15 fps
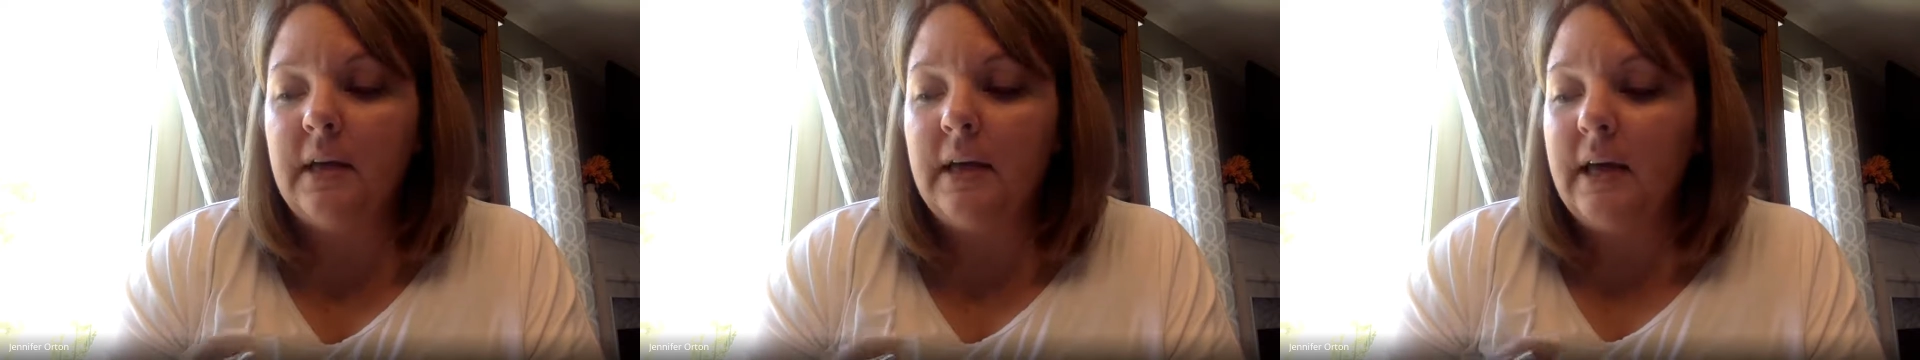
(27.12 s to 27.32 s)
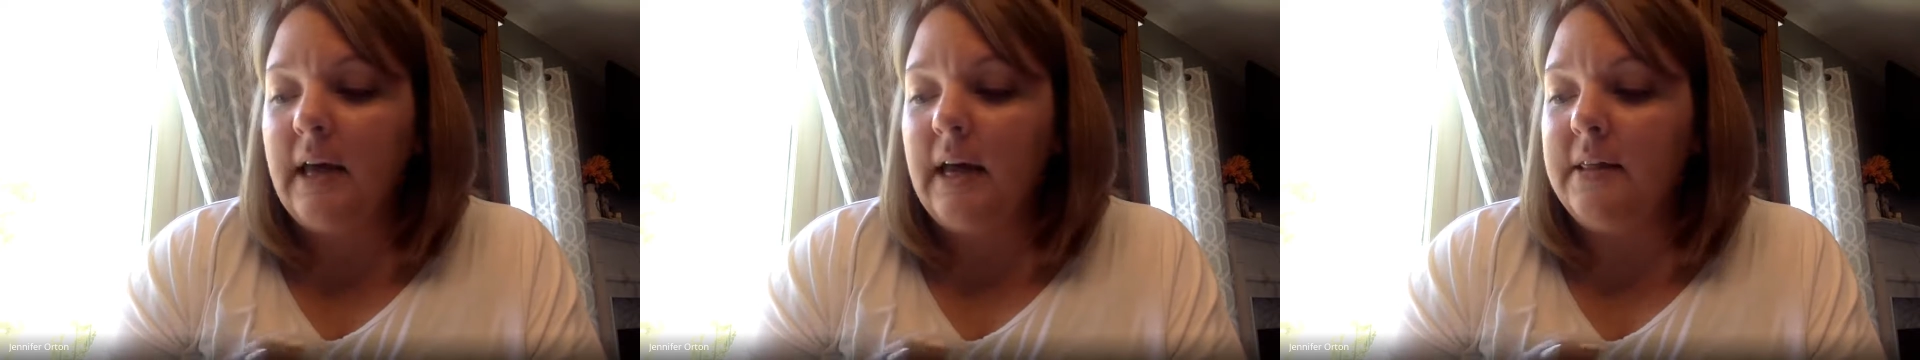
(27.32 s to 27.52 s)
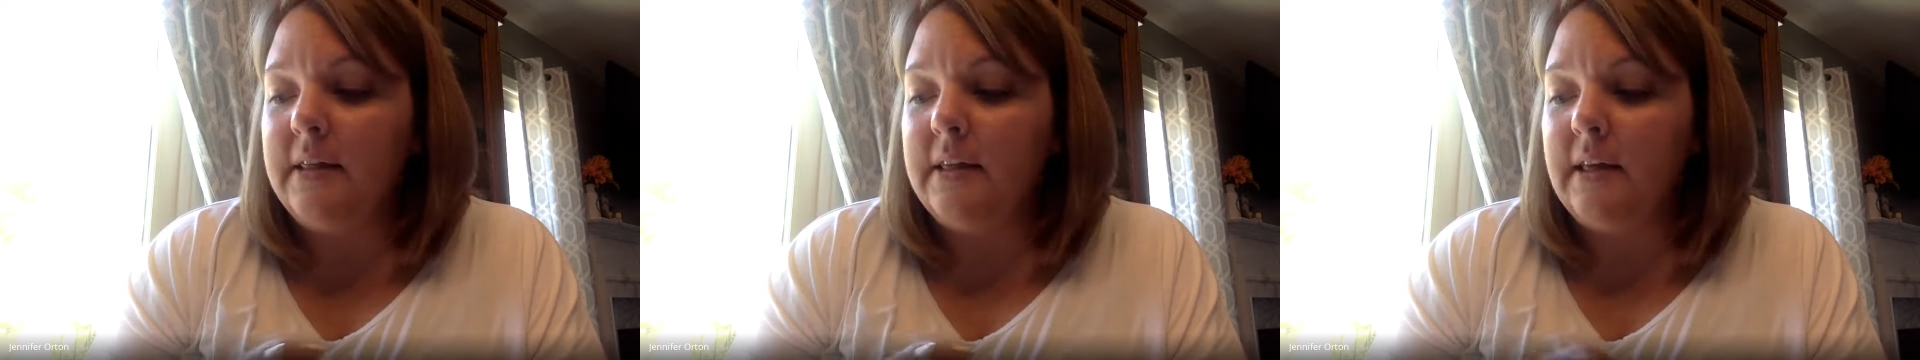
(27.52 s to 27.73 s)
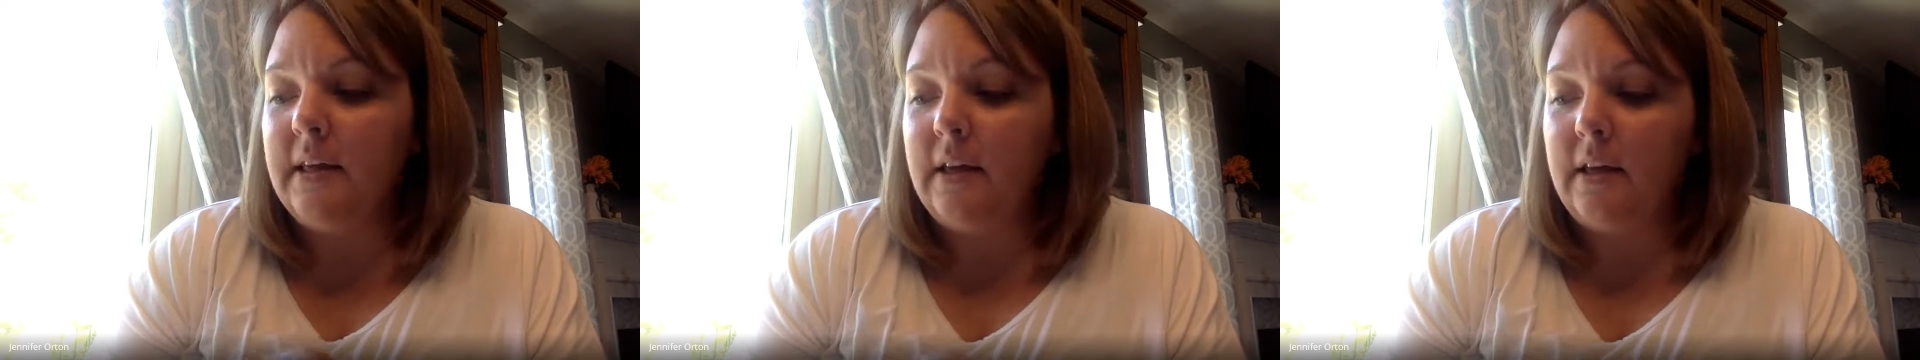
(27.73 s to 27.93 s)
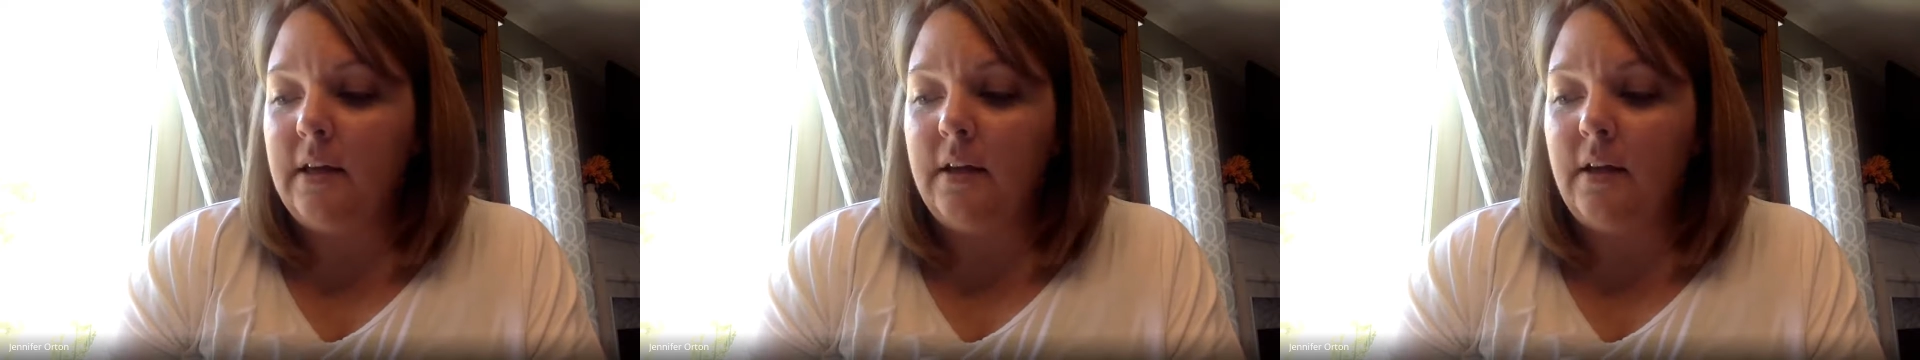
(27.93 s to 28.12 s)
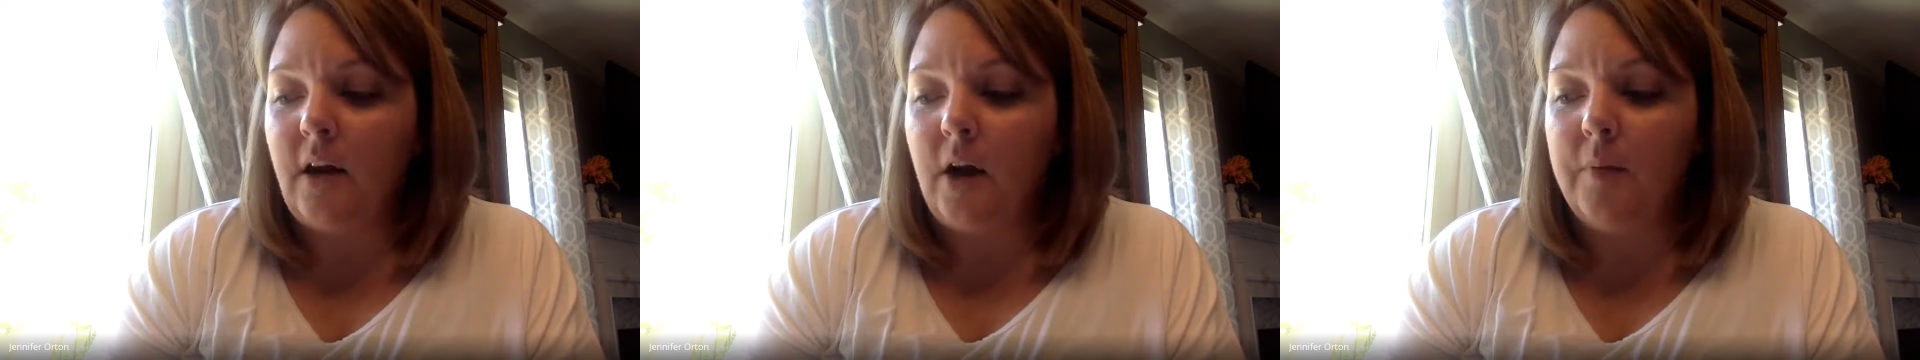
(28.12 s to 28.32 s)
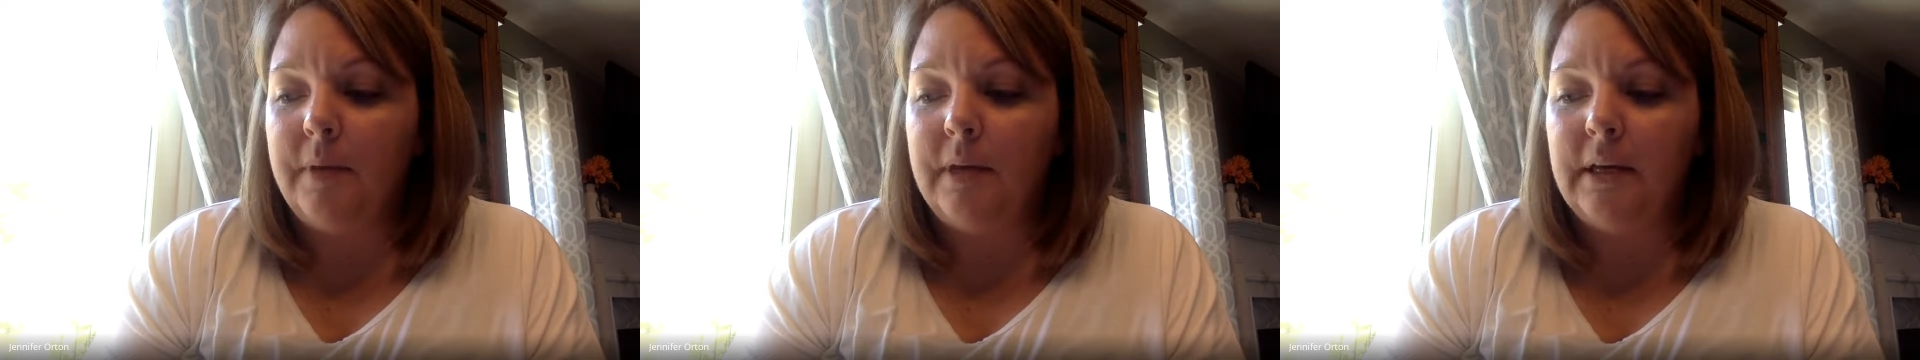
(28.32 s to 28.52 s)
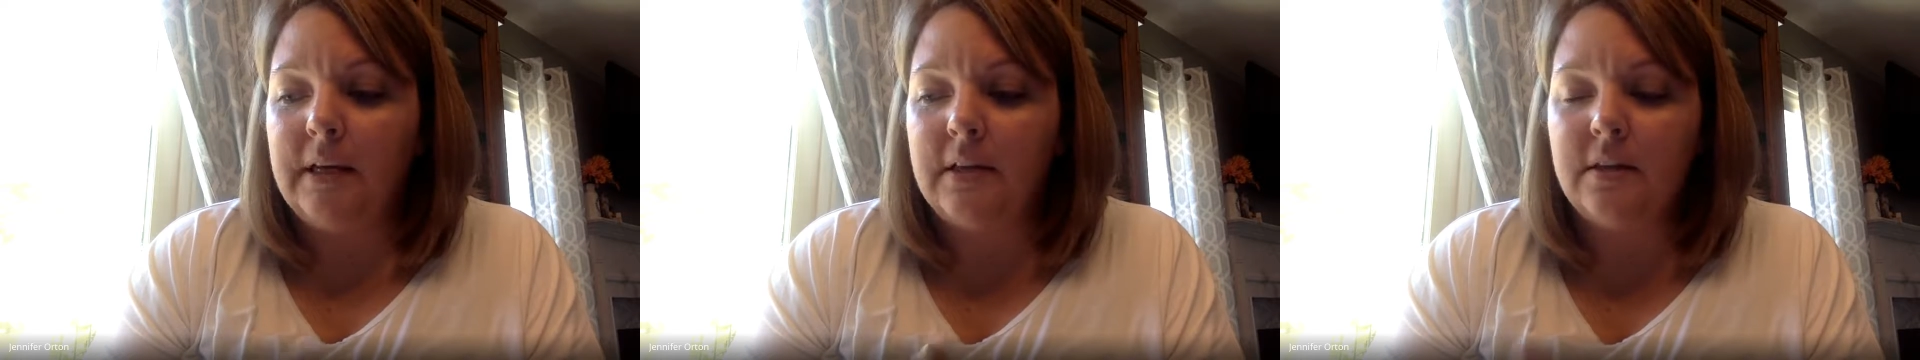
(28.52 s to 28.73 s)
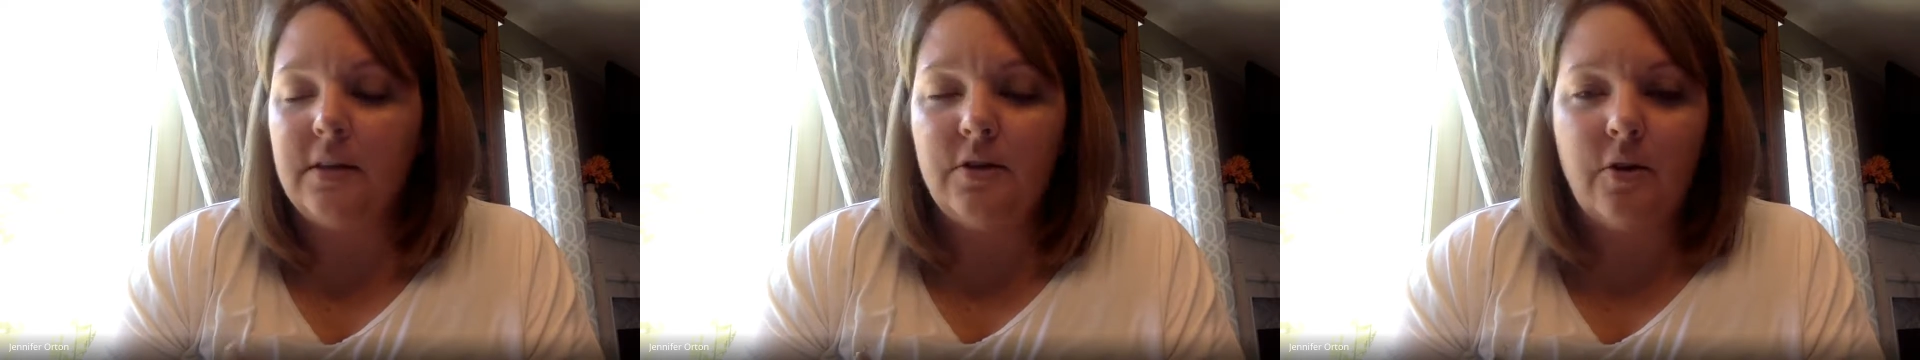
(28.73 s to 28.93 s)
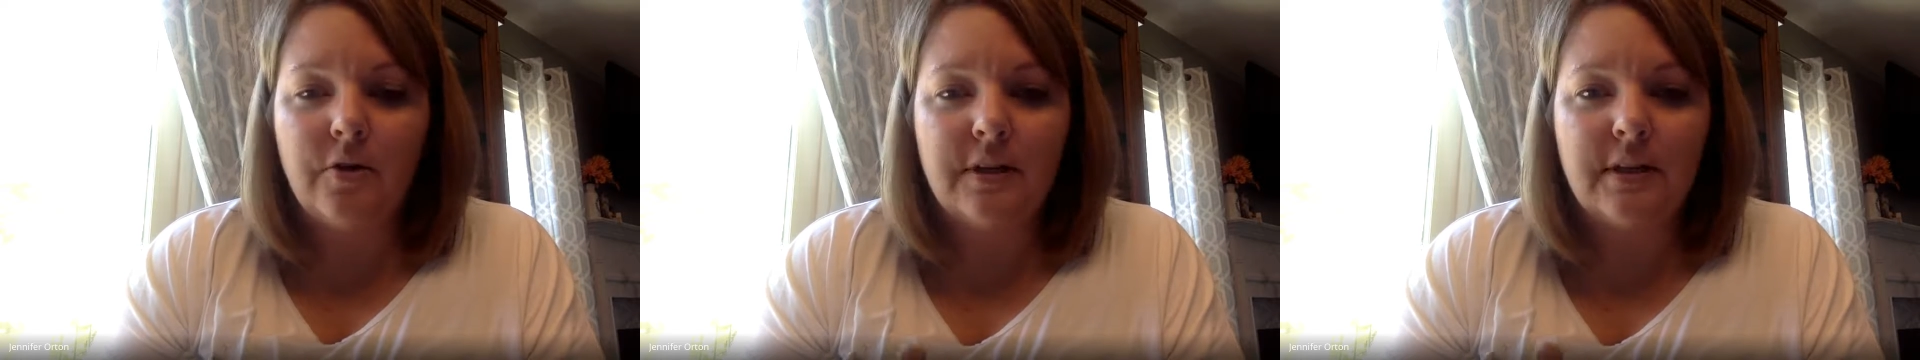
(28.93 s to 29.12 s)
And then our biggest
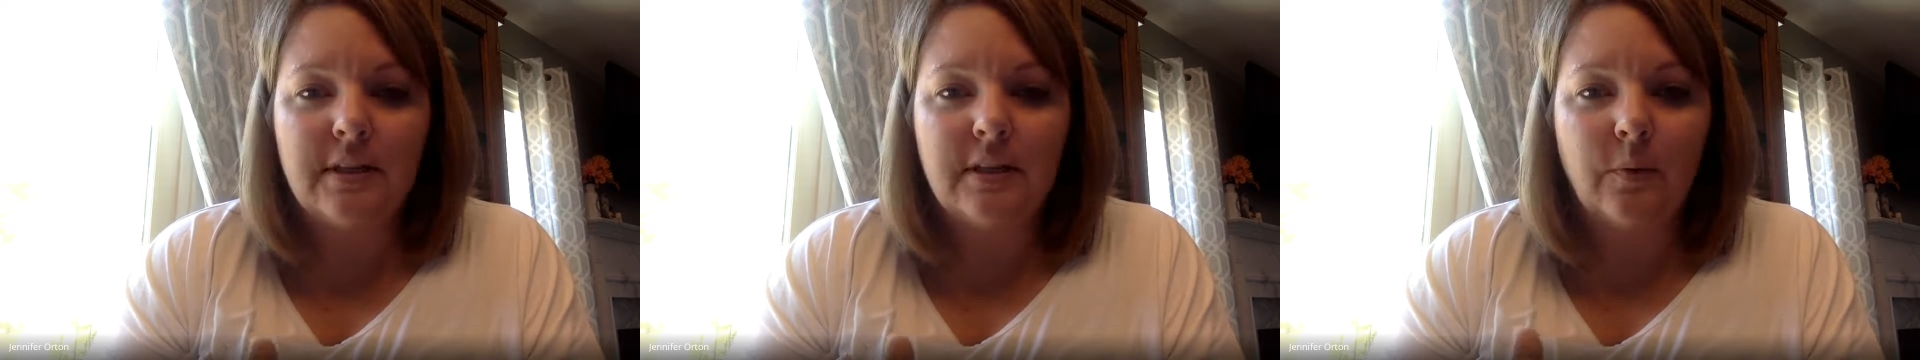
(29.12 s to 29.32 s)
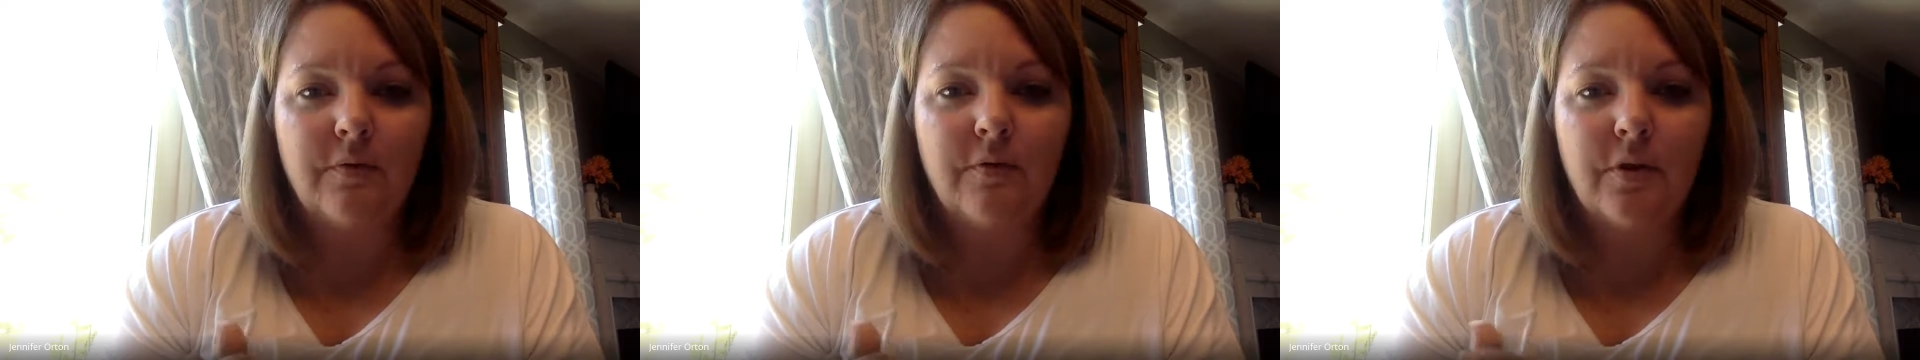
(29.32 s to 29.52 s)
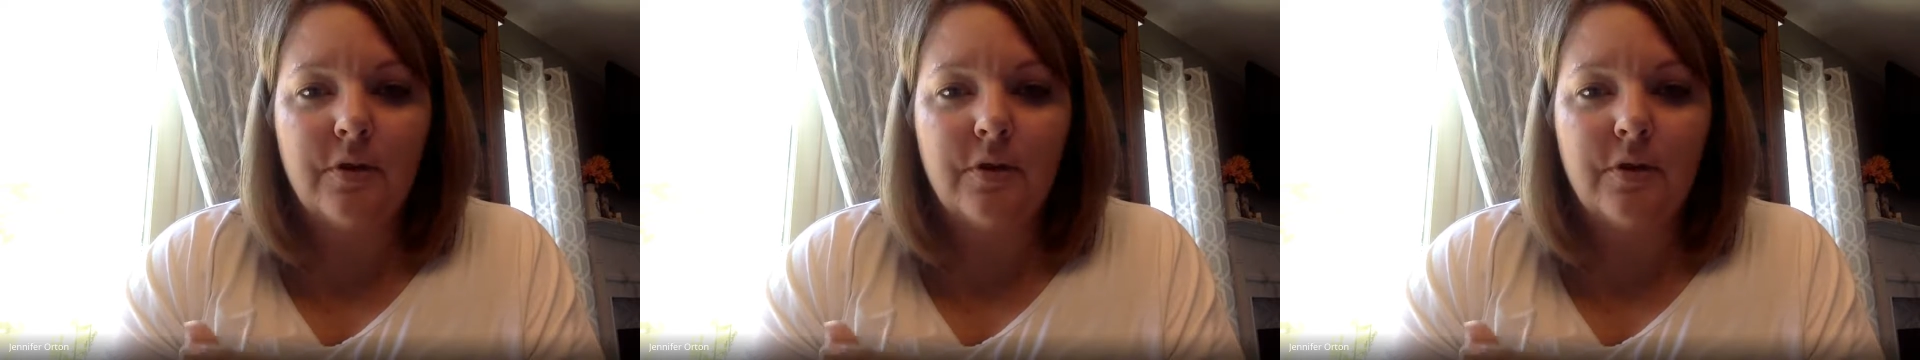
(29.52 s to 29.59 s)
notice that we've